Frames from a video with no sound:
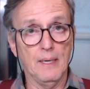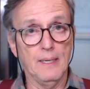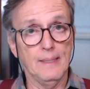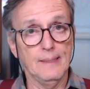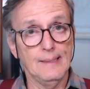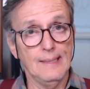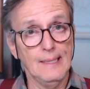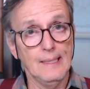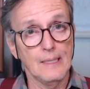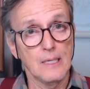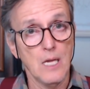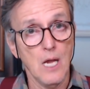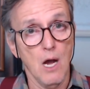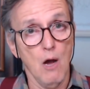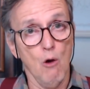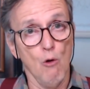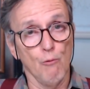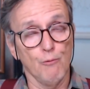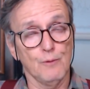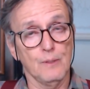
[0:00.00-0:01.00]
But it
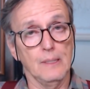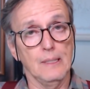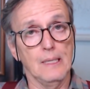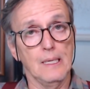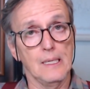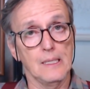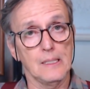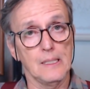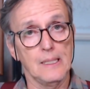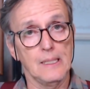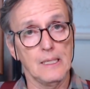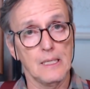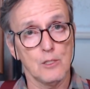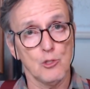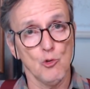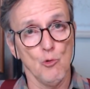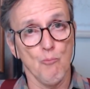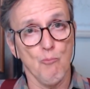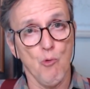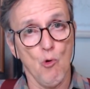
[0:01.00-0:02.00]
engulfed in
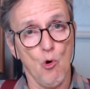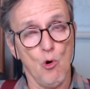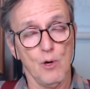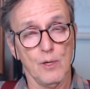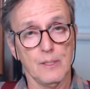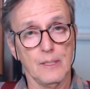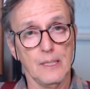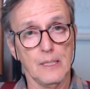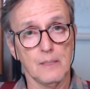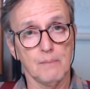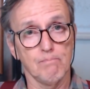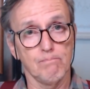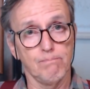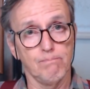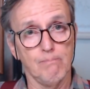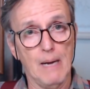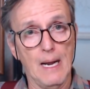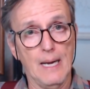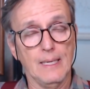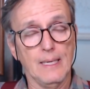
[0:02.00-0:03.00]
a support.
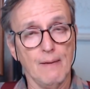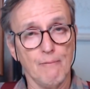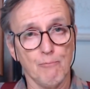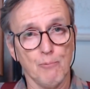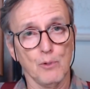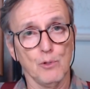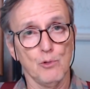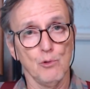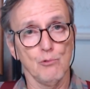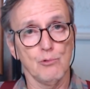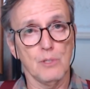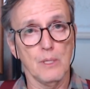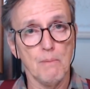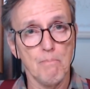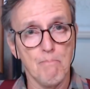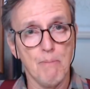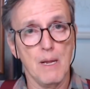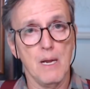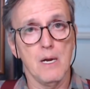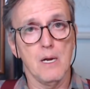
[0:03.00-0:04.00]
It might have produced
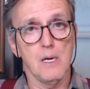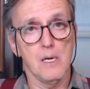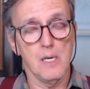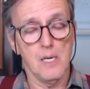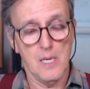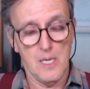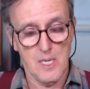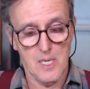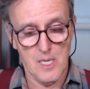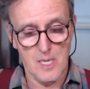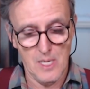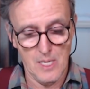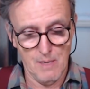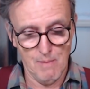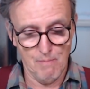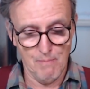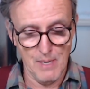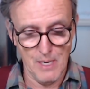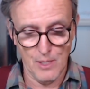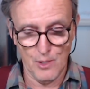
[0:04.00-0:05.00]
a
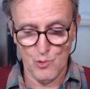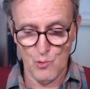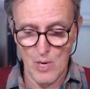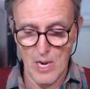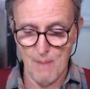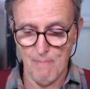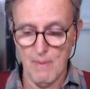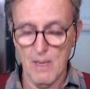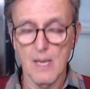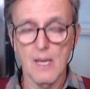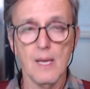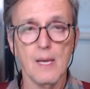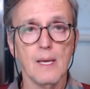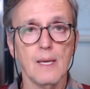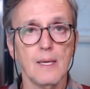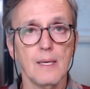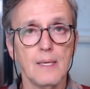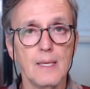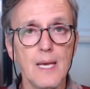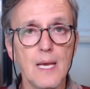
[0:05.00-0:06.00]
bear trap.
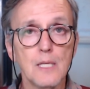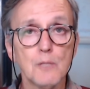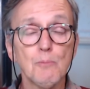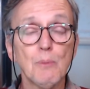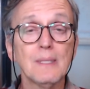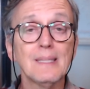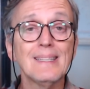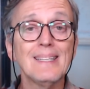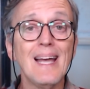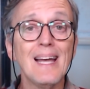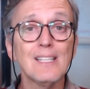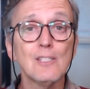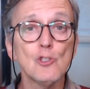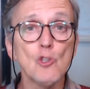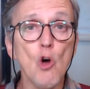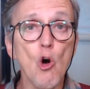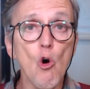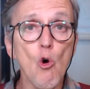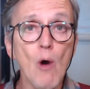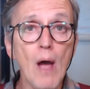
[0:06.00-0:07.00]
Yes, but
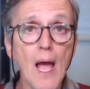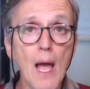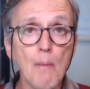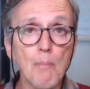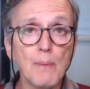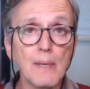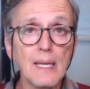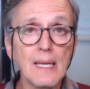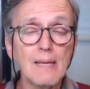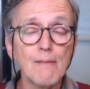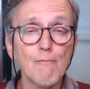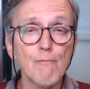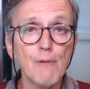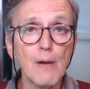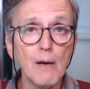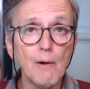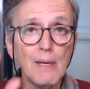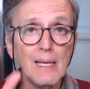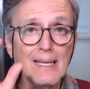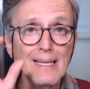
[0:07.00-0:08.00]
that's all happening
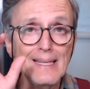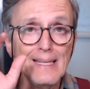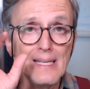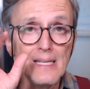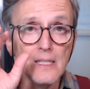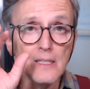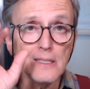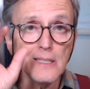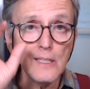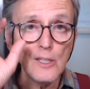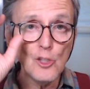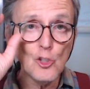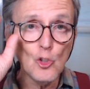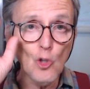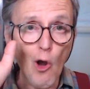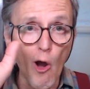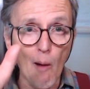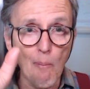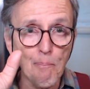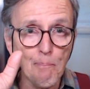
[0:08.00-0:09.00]
very near the
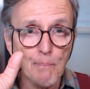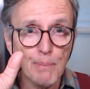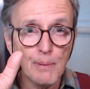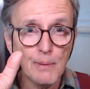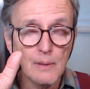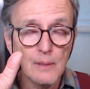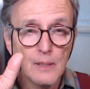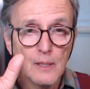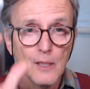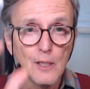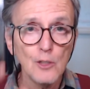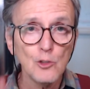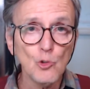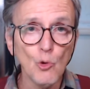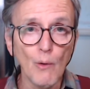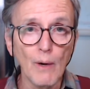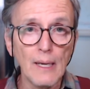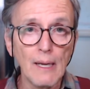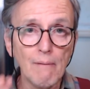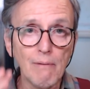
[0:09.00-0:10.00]
top.
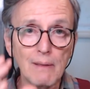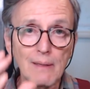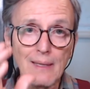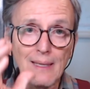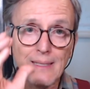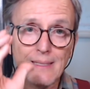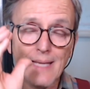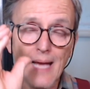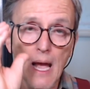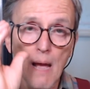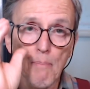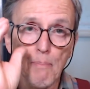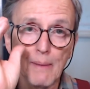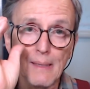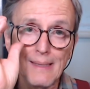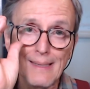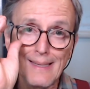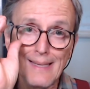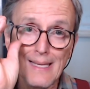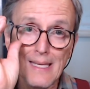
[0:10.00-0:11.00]
So whenever things
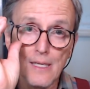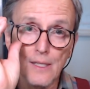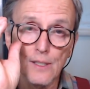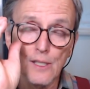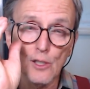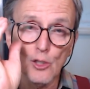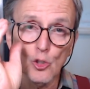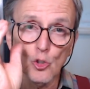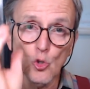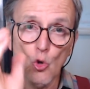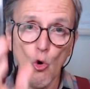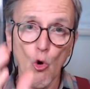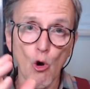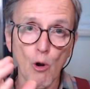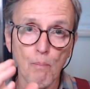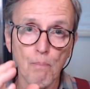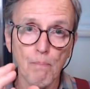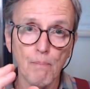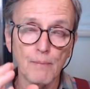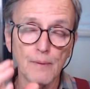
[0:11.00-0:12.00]
happen near the
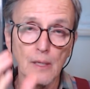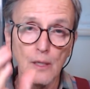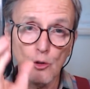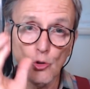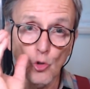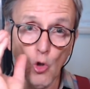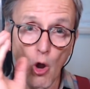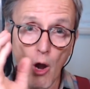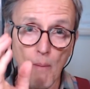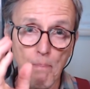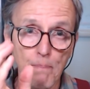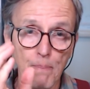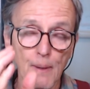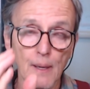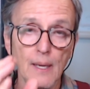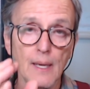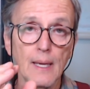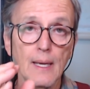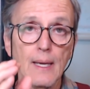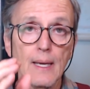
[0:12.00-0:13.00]

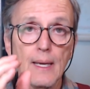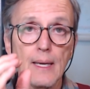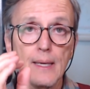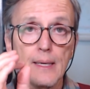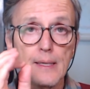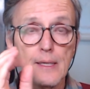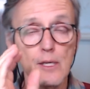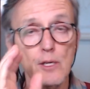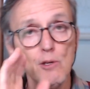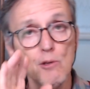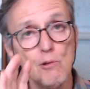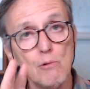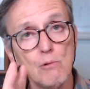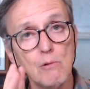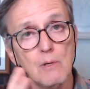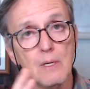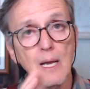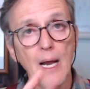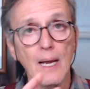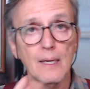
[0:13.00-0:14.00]
top,
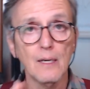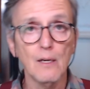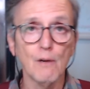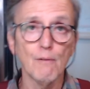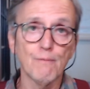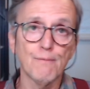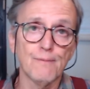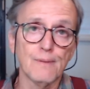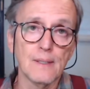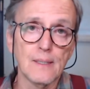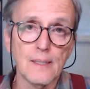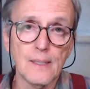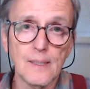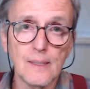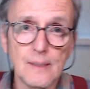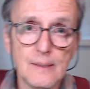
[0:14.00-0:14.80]
you kind of